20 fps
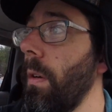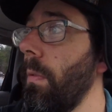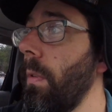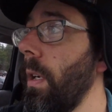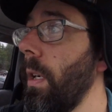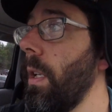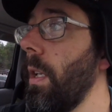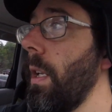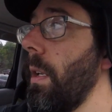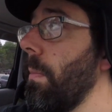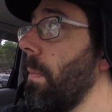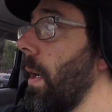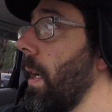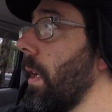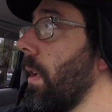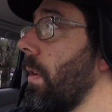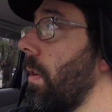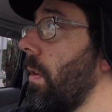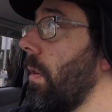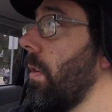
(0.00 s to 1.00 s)
Really, my
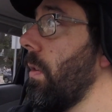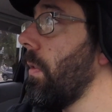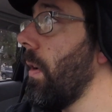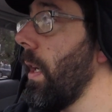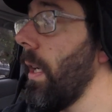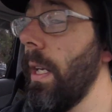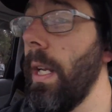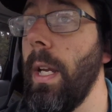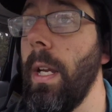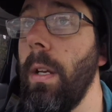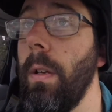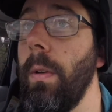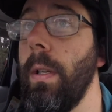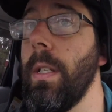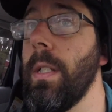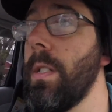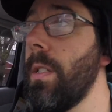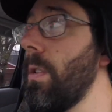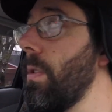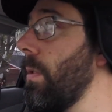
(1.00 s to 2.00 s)
goal right now
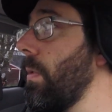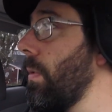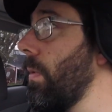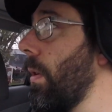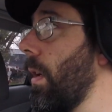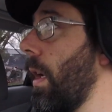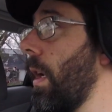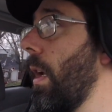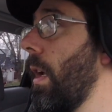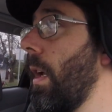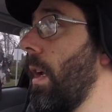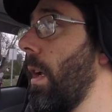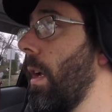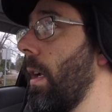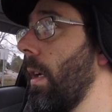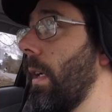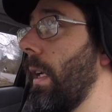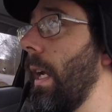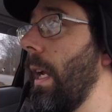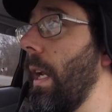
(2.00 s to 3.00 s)
is to
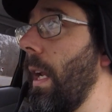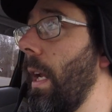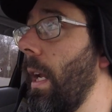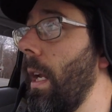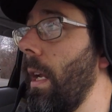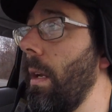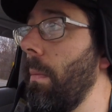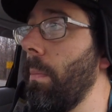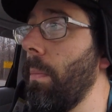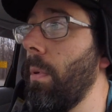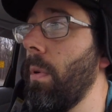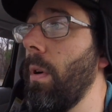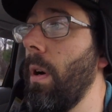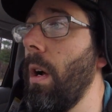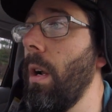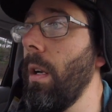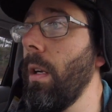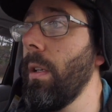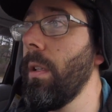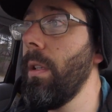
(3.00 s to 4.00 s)
get a
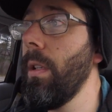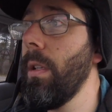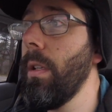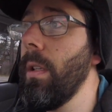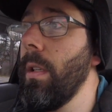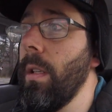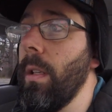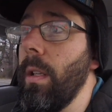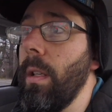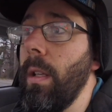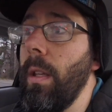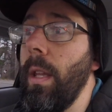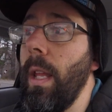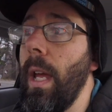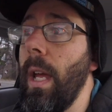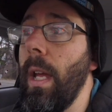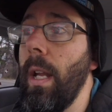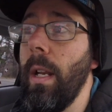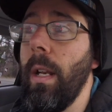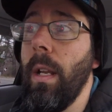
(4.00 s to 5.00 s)
product
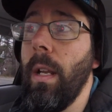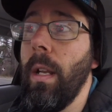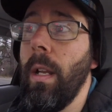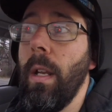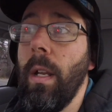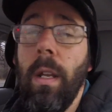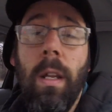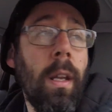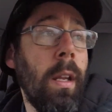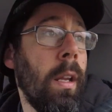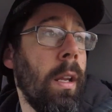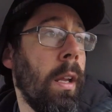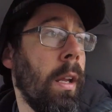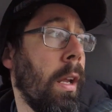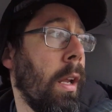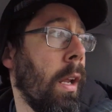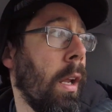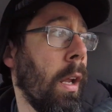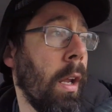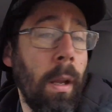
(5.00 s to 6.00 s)
that
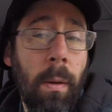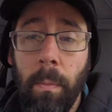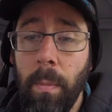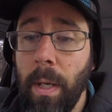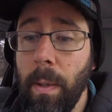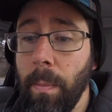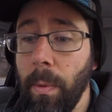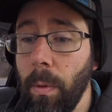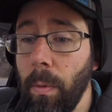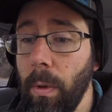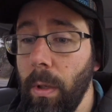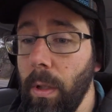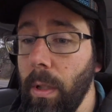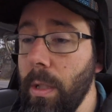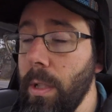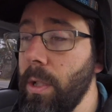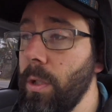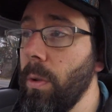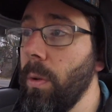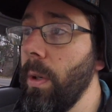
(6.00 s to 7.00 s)
people will
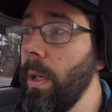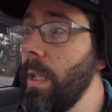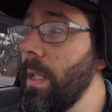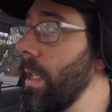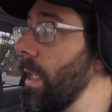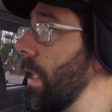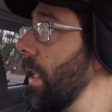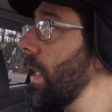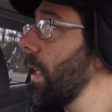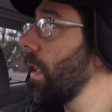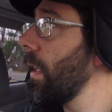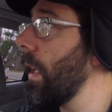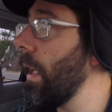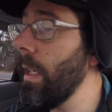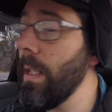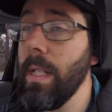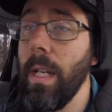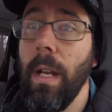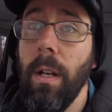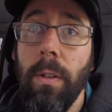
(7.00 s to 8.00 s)
enjoy to eat, that
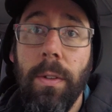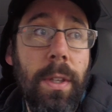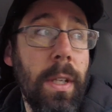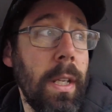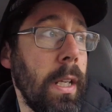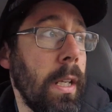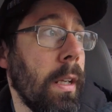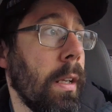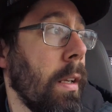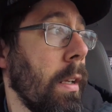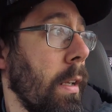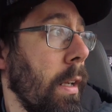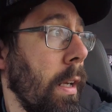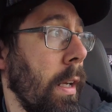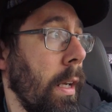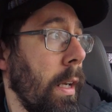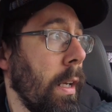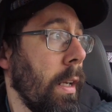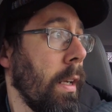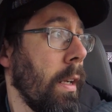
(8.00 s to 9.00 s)
is healthy,
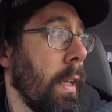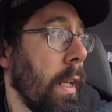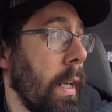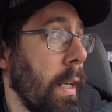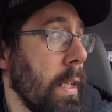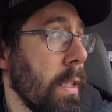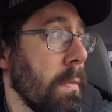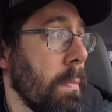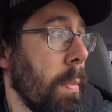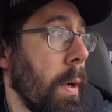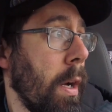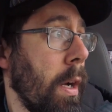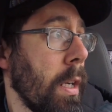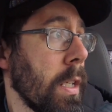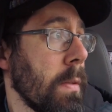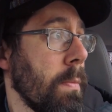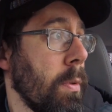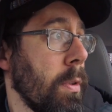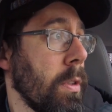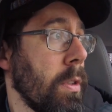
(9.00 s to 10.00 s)
and that is
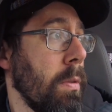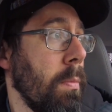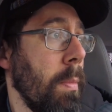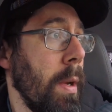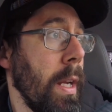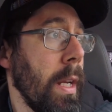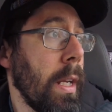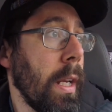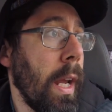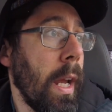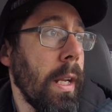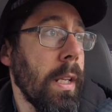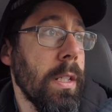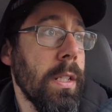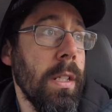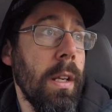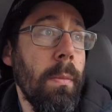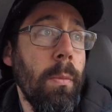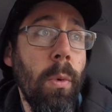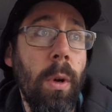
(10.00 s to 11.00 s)
possible to make at
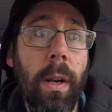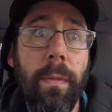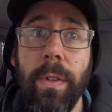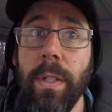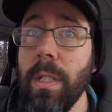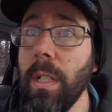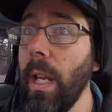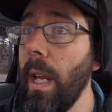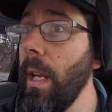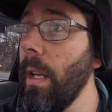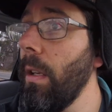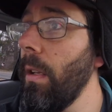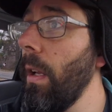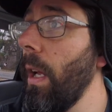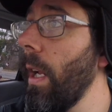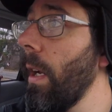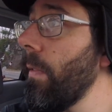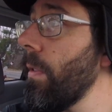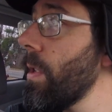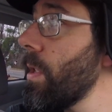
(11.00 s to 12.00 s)
somewhat of a scale
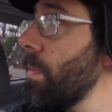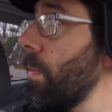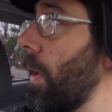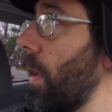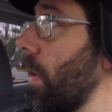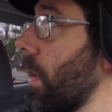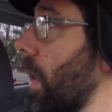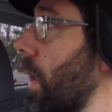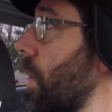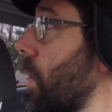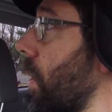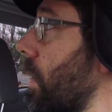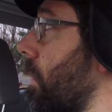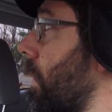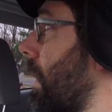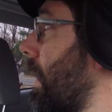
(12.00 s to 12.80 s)
out of a small kitchen,